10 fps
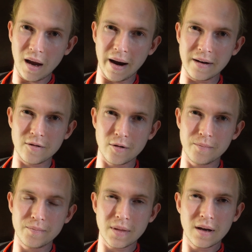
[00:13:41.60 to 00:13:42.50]
answer
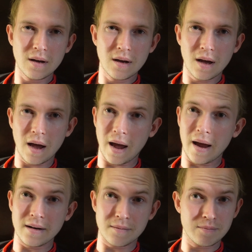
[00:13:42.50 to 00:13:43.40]
them,
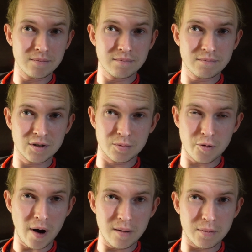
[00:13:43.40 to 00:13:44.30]
and
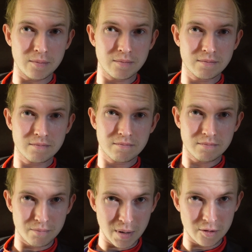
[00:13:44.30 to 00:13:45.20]
subscribe.
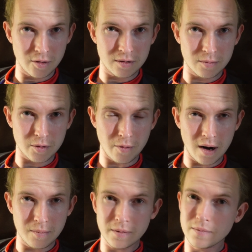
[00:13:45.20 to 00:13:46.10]
Make sure you
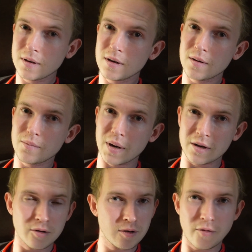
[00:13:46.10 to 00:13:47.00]
subscribe. Make
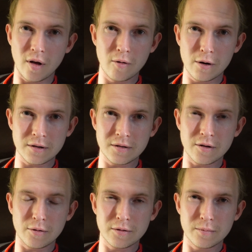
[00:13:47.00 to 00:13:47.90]
sure you follow us on
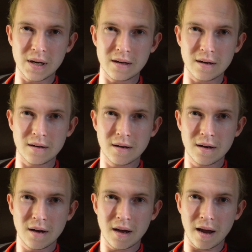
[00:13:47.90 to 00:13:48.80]
social media,
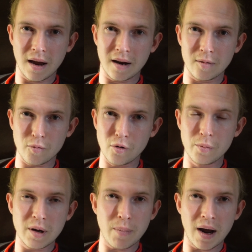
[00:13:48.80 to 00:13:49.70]
and we'll
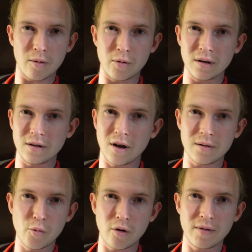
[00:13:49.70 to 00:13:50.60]
be back with a
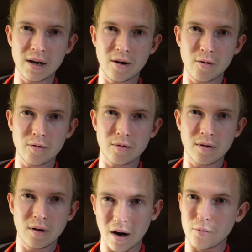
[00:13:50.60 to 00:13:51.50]
lot more videos.
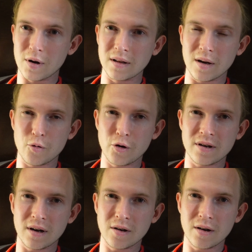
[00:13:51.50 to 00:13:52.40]
I really
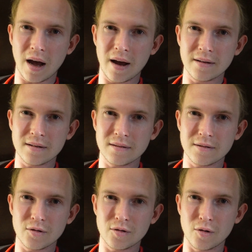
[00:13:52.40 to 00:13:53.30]
appreciate you guys
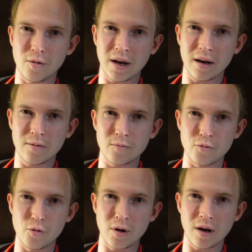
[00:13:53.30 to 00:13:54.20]
tuning in,
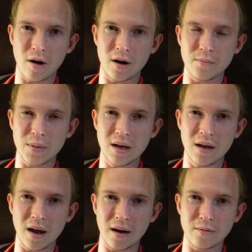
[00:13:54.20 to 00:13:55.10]
rooting on
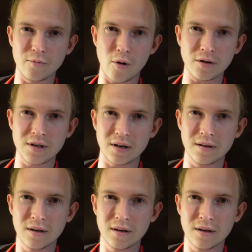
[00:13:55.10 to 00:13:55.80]
me, and watching